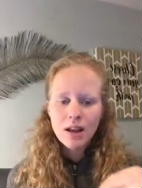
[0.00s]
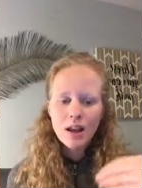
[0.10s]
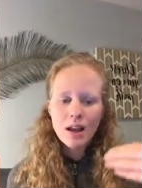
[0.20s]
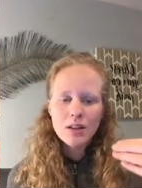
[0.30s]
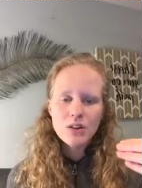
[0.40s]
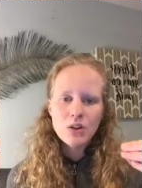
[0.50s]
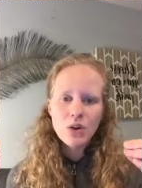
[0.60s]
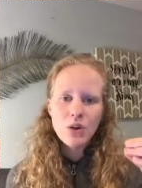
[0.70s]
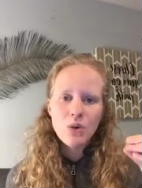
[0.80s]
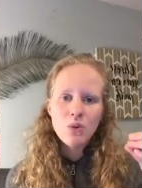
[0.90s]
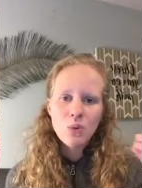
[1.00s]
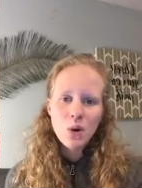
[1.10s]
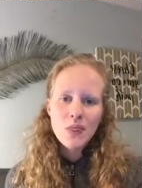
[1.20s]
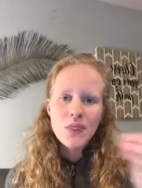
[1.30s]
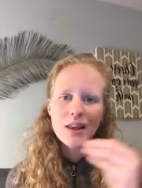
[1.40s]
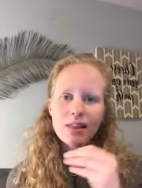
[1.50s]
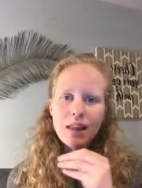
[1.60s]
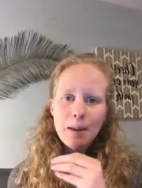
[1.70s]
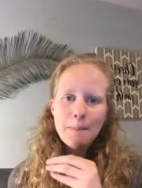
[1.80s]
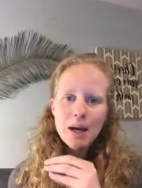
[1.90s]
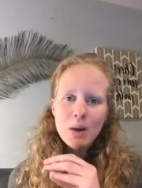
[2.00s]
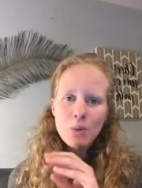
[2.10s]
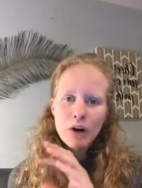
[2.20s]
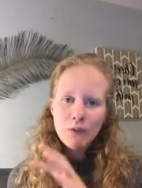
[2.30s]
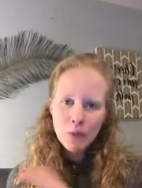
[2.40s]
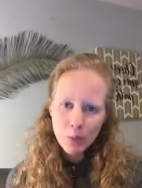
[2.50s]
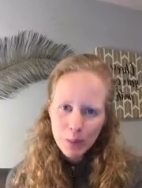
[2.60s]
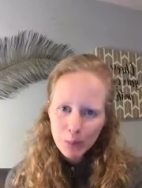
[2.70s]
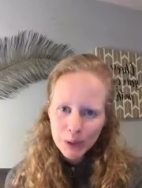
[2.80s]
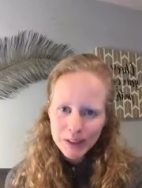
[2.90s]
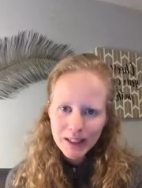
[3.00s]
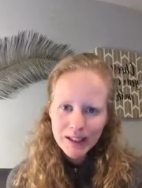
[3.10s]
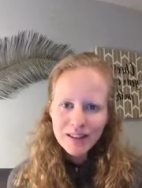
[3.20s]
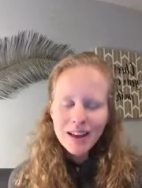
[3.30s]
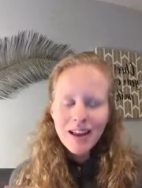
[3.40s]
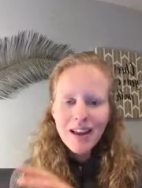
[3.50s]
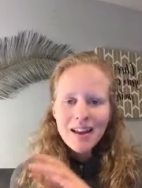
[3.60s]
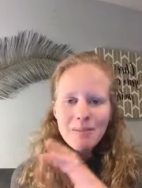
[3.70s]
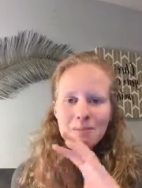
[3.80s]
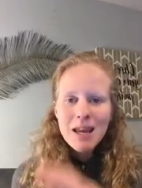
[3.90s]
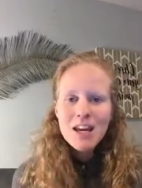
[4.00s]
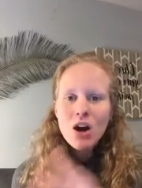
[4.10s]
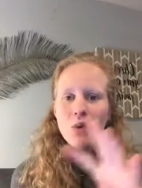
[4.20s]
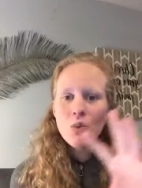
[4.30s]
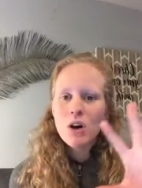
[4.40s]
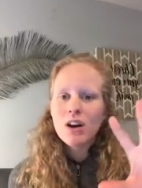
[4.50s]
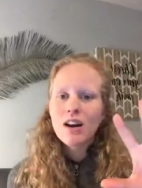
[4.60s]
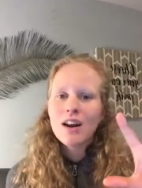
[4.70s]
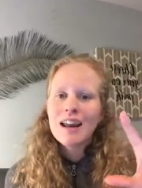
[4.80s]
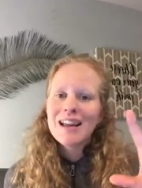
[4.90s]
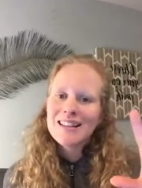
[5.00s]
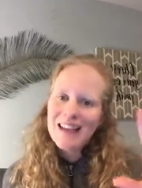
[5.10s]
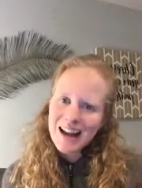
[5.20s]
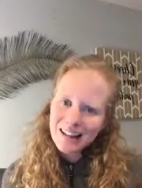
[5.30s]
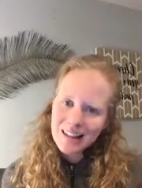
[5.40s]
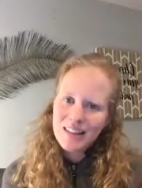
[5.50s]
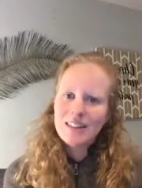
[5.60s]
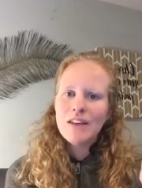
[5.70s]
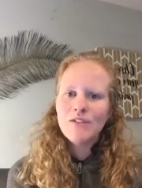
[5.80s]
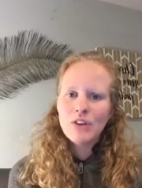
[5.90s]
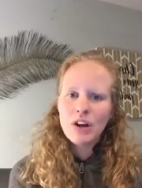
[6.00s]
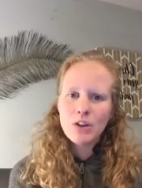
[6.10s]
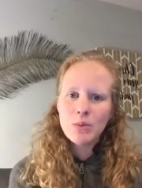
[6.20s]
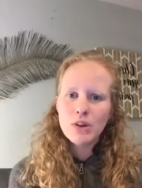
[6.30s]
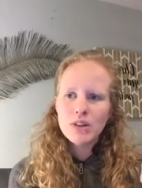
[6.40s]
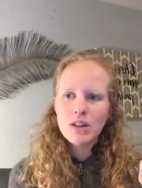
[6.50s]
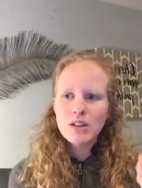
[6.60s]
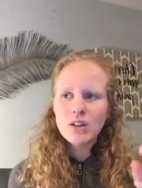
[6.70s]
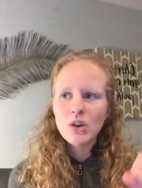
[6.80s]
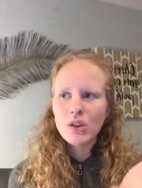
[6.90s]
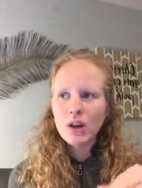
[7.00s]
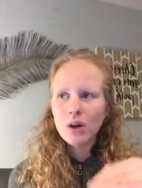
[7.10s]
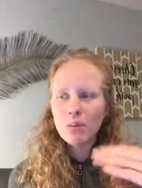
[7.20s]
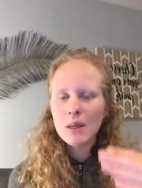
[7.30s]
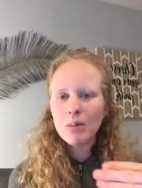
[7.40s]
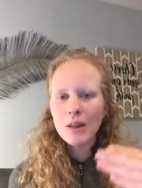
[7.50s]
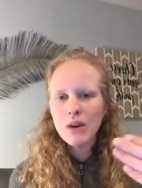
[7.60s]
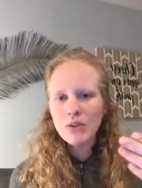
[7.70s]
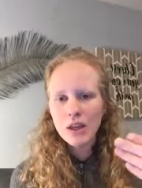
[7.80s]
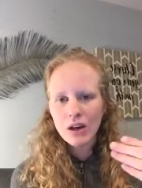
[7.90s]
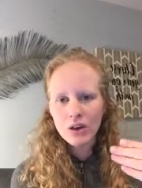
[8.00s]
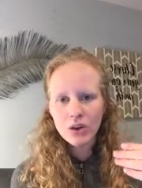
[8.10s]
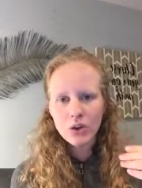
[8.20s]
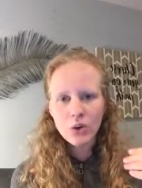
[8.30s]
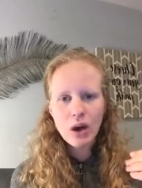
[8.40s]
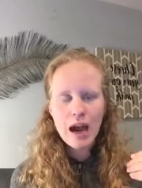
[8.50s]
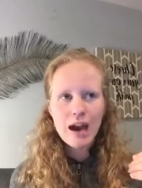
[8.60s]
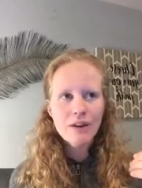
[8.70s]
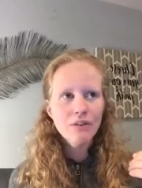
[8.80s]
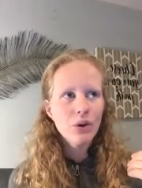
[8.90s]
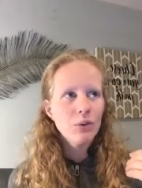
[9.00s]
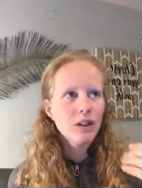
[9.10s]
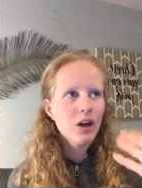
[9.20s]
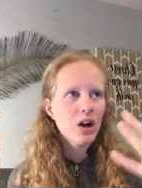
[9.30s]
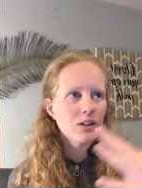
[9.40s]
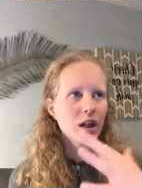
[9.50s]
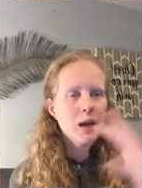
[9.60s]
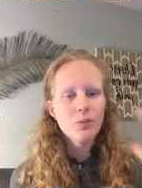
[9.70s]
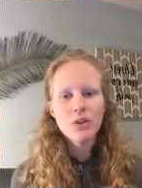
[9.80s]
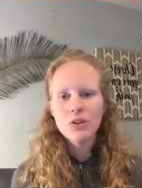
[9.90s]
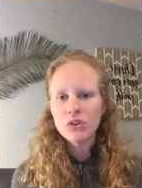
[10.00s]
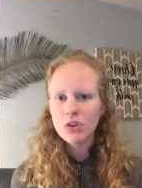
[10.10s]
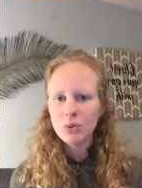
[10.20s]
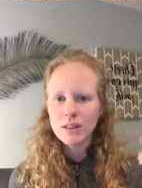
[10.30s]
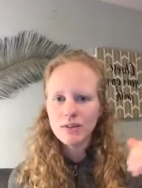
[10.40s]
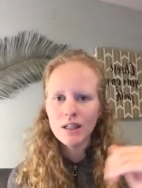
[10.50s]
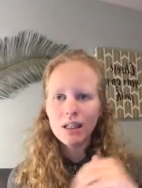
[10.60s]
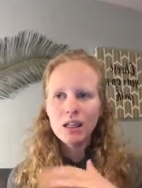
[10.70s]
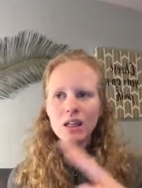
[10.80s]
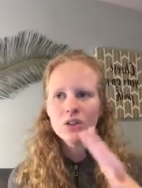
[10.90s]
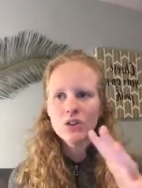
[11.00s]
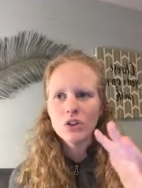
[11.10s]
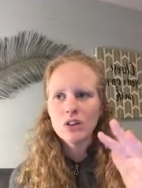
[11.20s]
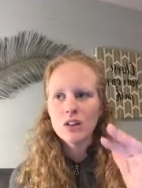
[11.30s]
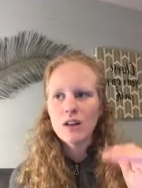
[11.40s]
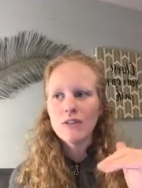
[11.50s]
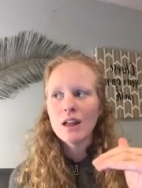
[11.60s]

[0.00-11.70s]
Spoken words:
And so one thing that might work for one person may not work exactly the same for another person. So there are people out there who have a really hard time with certain ways of eating and certain stuff.